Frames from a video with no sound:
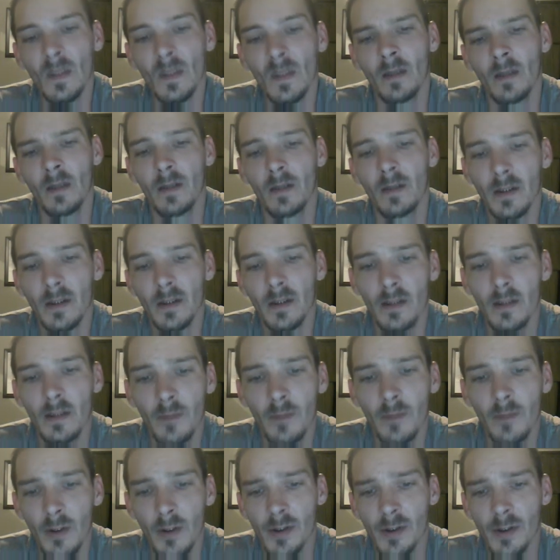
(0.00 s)
Next time
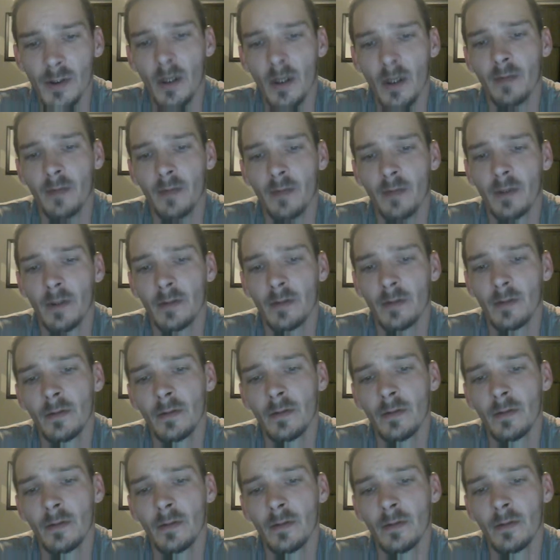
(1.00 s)
you are shopping,
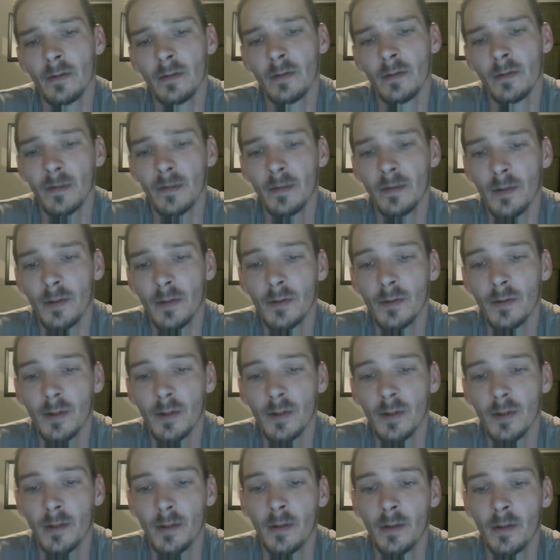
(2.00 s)
think of the
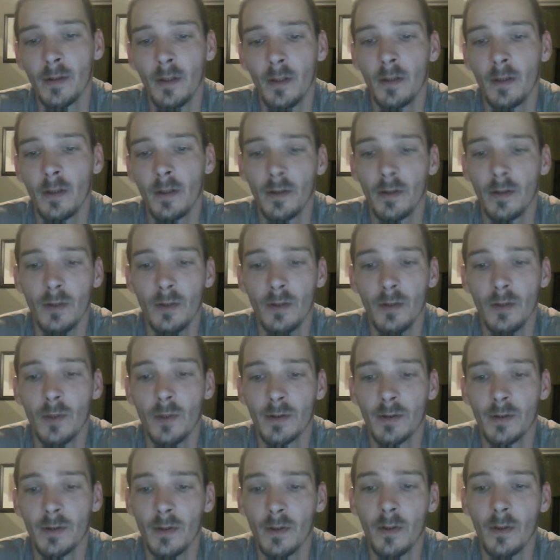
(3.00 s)
future you want
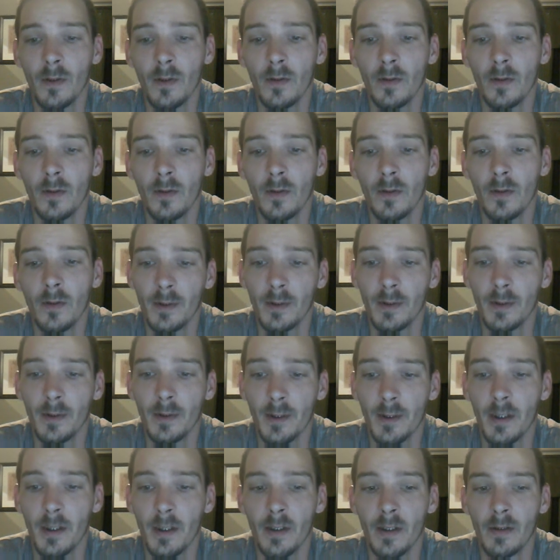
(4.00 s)
to hold for your
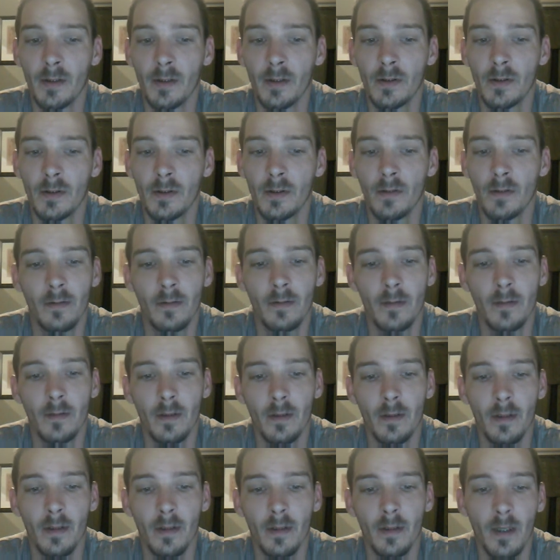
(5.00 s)
kids
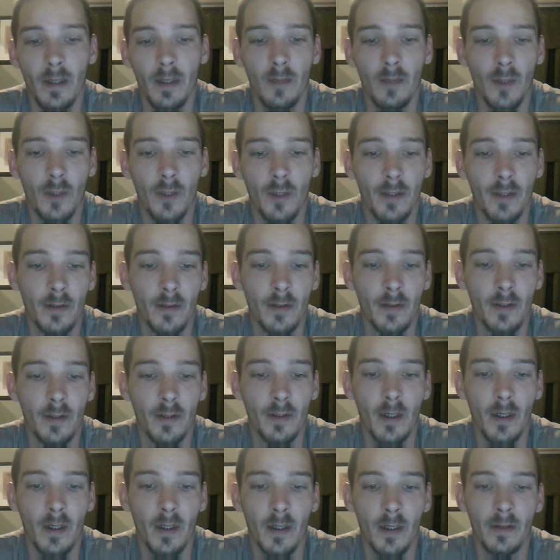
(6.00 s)
and whether or
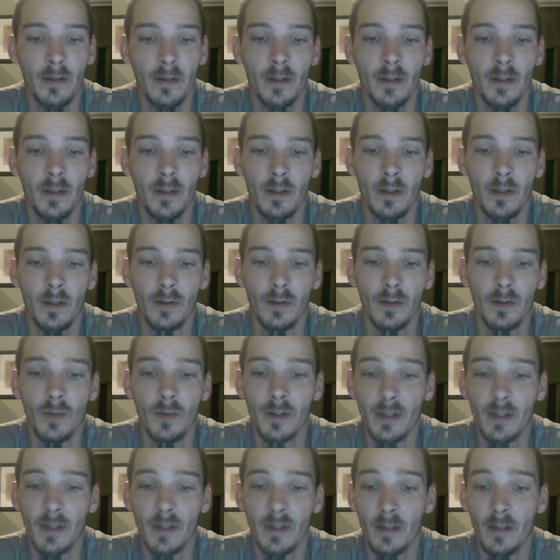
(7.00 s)
not you want
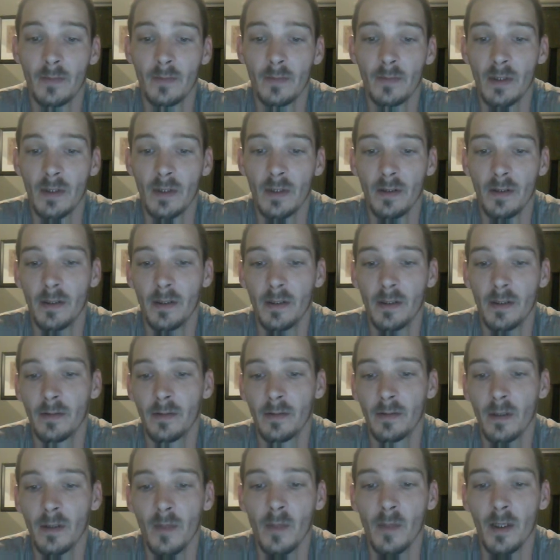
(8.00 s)
them to live in
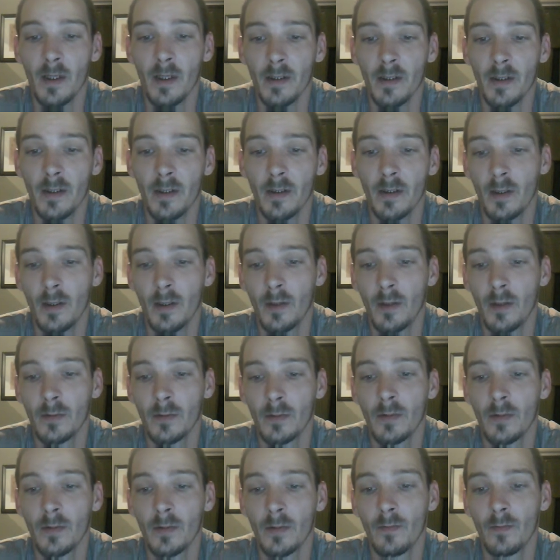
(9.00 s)
America owned
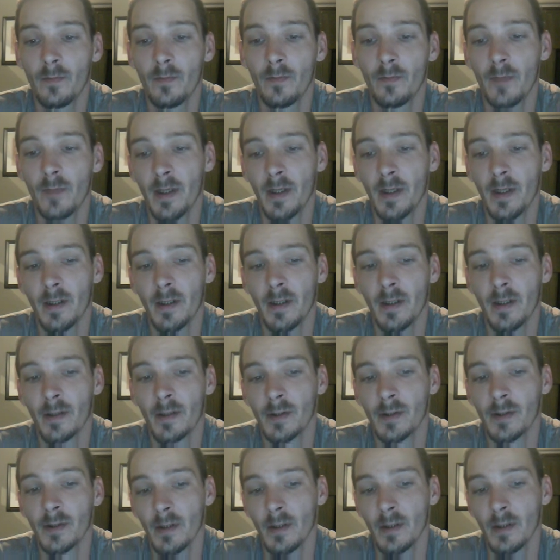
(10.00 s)
by a
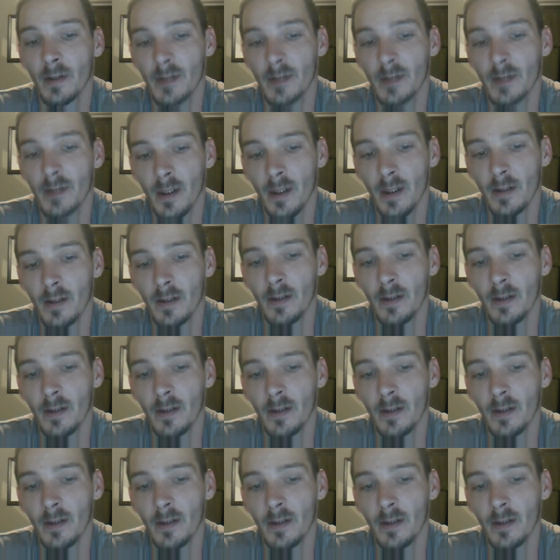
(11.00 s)
country like China.